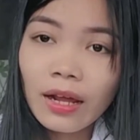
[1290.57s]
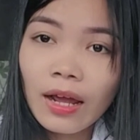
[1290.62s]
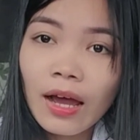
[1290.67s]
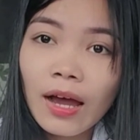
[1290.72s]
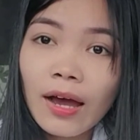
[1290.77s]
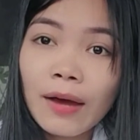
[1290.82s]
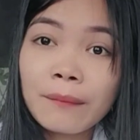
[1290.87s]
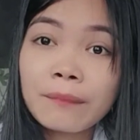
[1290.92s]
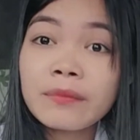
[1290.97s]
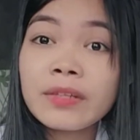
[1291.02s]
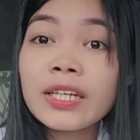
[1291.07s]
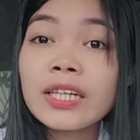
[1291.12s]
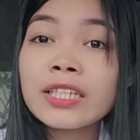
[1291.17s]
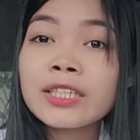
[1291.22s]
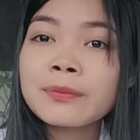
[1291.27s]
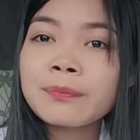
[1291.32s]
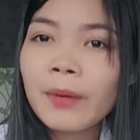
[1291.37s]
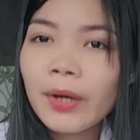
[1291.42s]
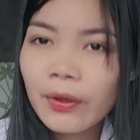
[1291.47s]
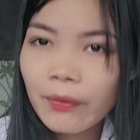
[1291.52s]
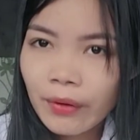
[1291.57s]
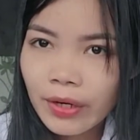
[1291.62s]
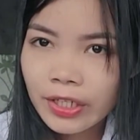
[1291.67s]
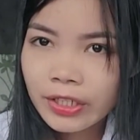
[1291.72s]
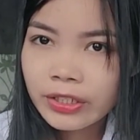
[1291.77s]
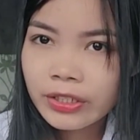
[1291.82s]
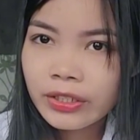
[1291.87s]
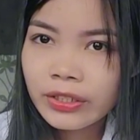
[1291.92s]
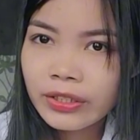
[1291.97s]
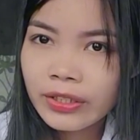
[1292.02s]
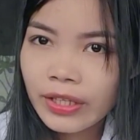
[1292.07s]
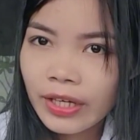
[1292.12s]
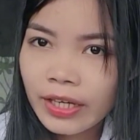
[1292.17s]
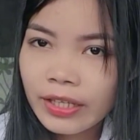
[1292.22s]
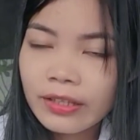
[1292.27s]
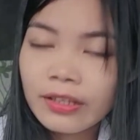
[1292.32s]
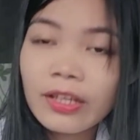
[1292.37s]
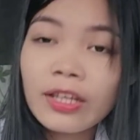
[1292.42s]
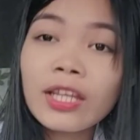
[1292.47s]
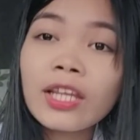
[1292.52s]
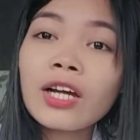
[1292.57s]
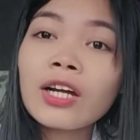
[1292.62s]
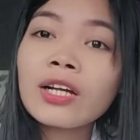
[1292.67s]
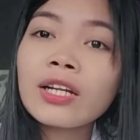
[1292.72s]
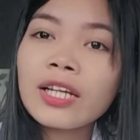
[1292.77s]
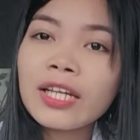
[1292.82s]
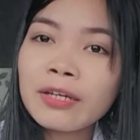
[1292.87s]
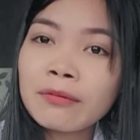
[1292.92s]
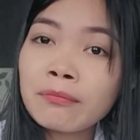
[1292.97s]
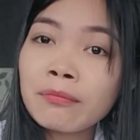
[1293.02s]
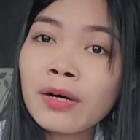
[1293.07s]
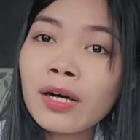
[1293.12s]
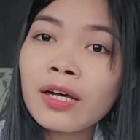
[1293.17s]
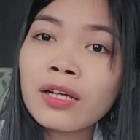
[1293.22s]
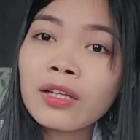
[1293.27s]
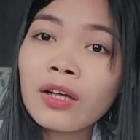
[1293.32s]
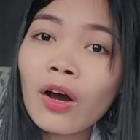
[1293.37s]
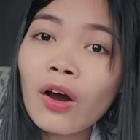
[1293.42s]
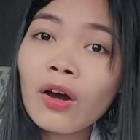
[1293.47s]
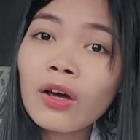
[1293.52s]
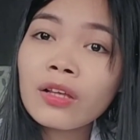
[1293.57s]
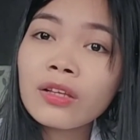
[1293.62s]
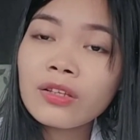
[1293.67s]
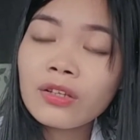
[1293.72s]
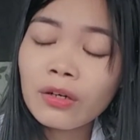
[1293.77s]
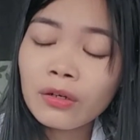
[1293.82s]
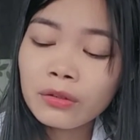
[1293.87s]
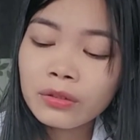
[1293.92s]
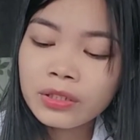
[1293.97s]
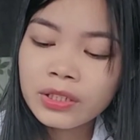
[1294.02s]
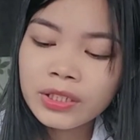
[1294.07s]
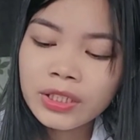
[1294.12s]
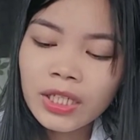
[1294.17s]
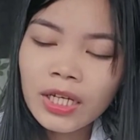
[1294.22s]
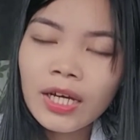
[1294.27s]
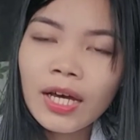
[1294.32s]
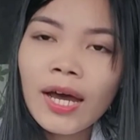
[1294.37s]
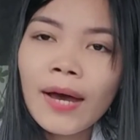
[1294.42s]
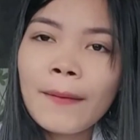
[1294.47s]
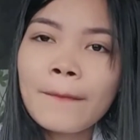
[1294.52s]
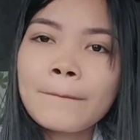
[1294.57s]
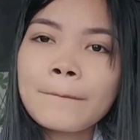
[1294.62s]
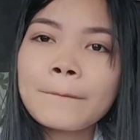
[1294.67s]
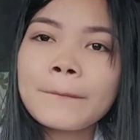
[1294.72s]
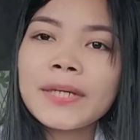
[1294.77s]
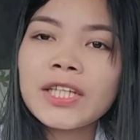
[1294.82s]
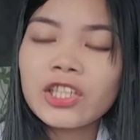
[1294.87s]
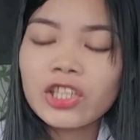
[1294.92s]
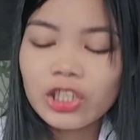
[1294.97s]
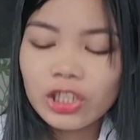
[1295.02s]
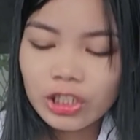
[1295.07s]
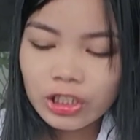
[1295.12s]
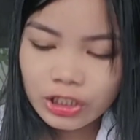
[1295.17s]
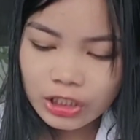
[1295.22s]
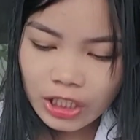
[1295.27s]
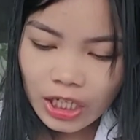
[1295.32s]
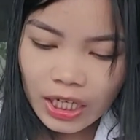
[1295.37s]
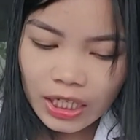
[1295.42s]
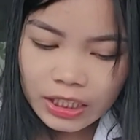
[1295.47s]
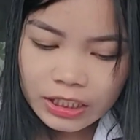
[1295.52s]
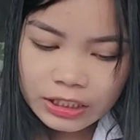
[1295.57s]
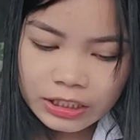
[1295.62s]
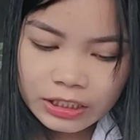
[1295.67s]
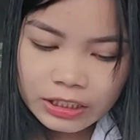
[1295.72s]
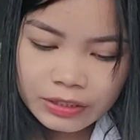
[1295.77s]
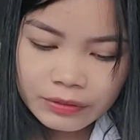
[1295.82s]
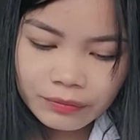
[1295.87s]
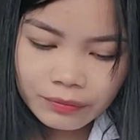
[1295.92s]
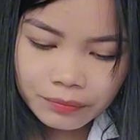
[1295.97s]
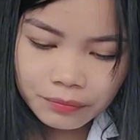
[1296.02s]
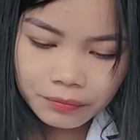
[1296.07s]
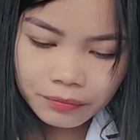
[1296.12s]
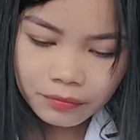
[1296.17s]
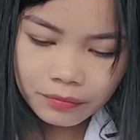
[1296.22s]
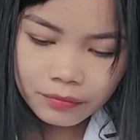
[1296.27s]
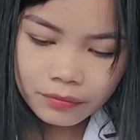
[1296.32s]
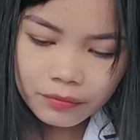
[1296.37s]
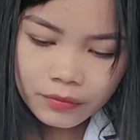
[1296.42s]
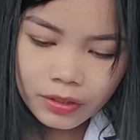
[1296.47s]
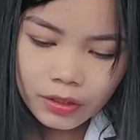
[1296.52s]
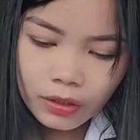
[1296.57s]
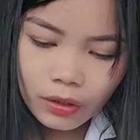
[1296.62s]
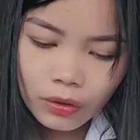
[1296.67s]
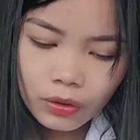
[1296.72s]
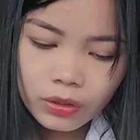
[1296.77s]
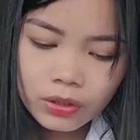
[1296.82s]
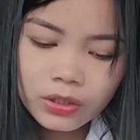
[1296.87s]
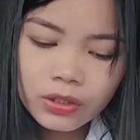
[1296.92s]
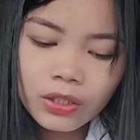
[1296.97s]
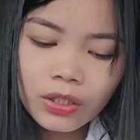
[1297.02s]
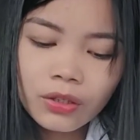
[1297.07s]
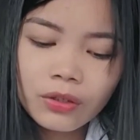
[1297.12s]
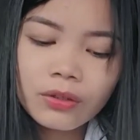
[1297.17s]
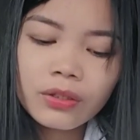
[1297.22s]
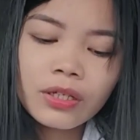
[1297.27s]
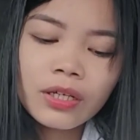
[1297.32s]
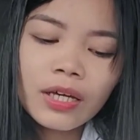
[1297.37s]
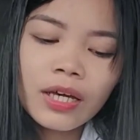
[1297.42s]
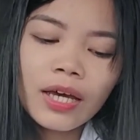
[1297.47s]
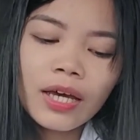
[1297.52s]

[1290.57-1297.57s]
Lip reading: the expiration date that are labeled on those materials. Also,